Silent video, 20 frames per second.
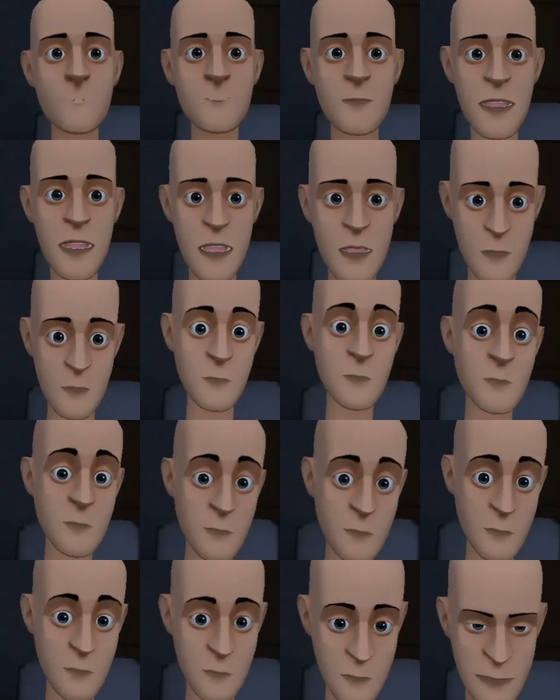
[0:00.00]
What?
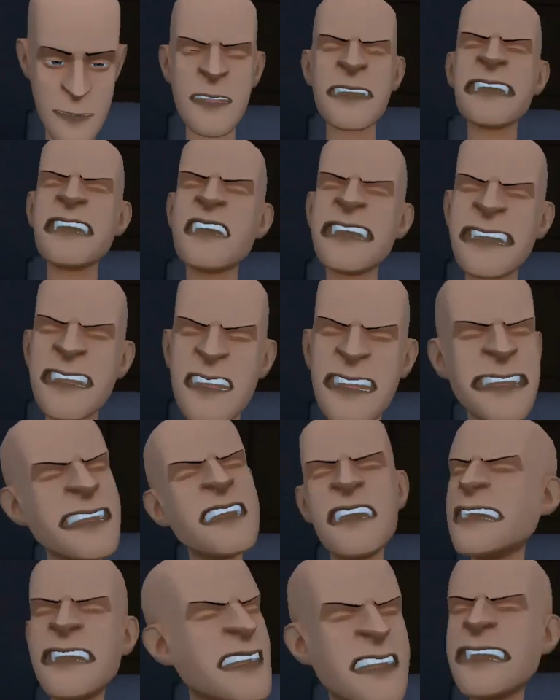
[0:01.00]
No no no
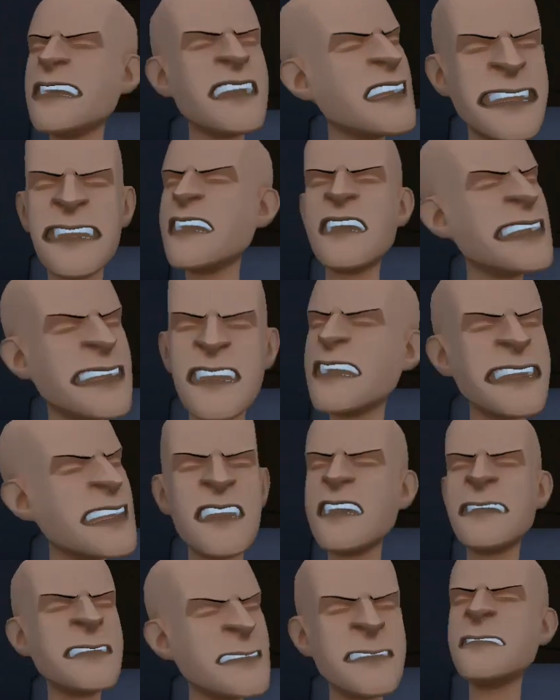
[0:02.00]
no no no no no
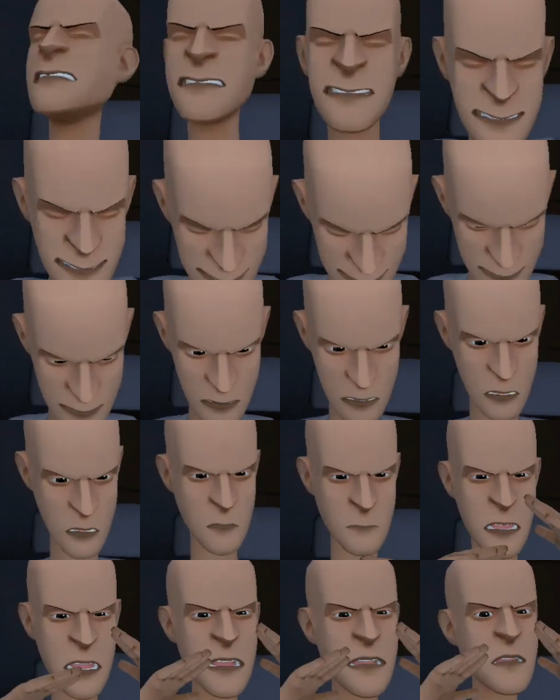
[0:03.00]
no. I
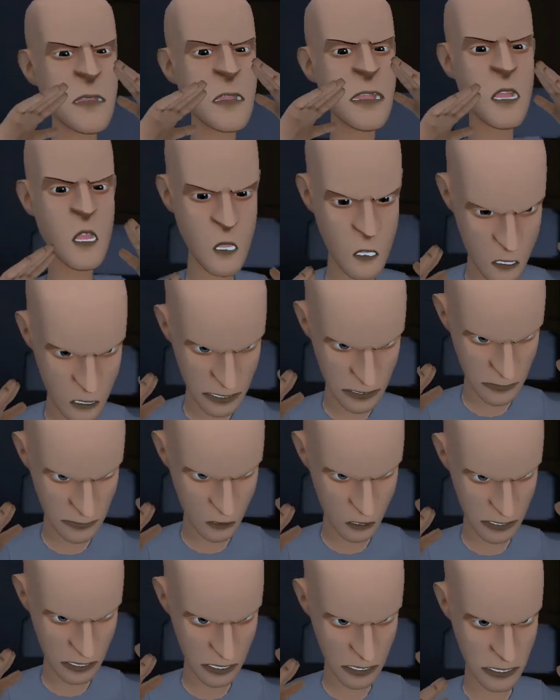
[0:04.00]
can't believe I lost the
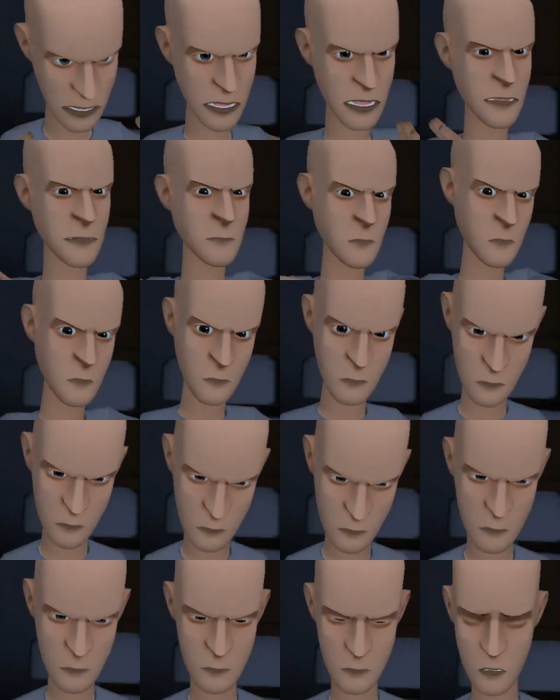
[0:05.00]
squid game.
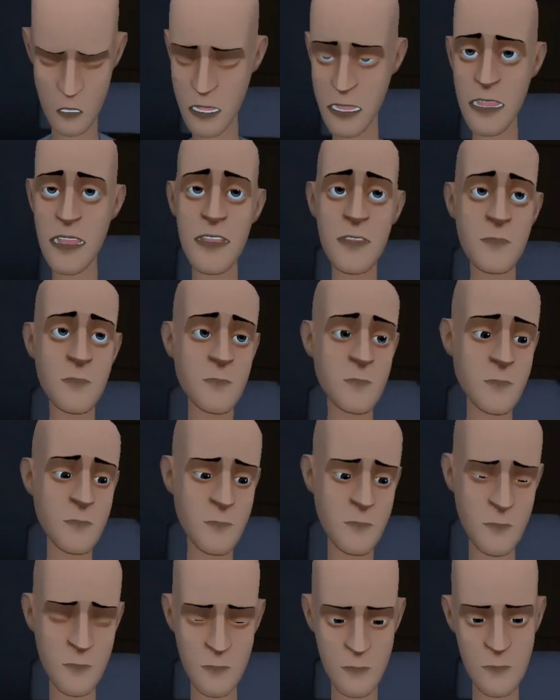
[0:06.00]
Oh well.
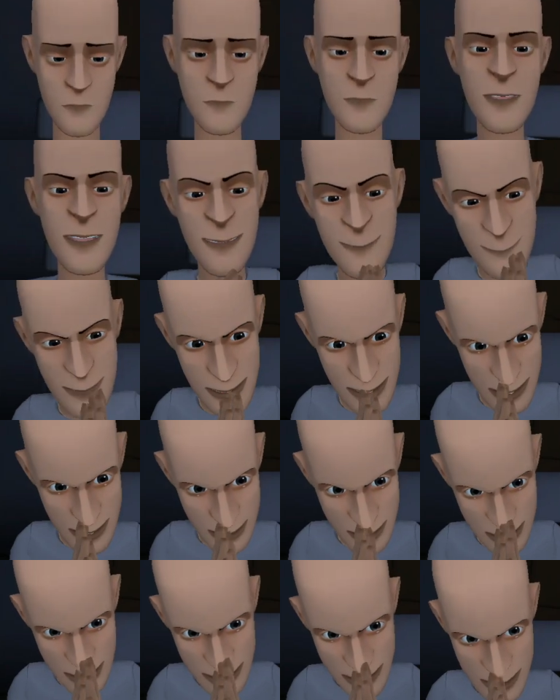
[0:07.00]
Let's play
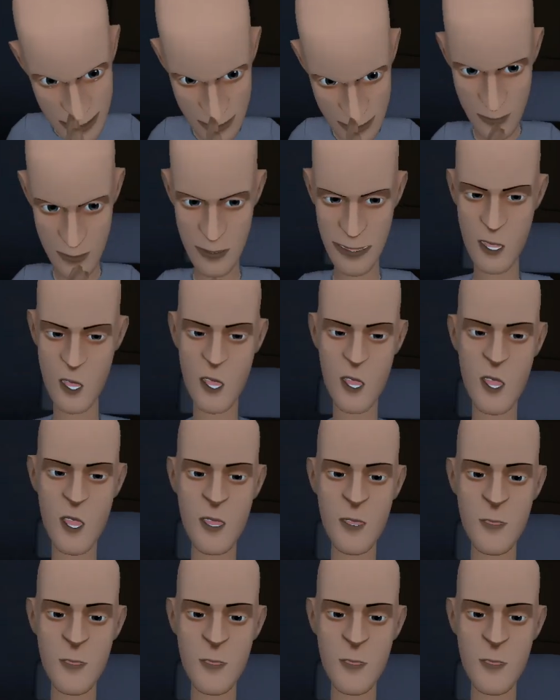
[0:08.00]
Retail Tycoon.